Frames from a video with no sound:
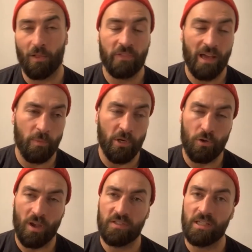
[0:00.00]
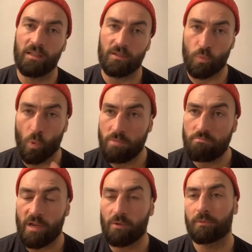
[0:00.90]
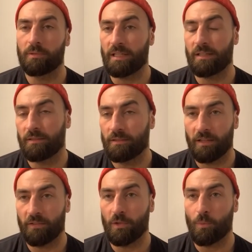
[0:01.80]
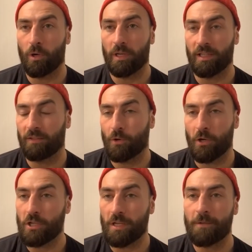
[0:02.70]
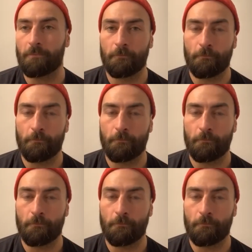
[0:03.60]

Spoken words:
I love that. UFC, there's one belt and if you want it, you've got to chase it.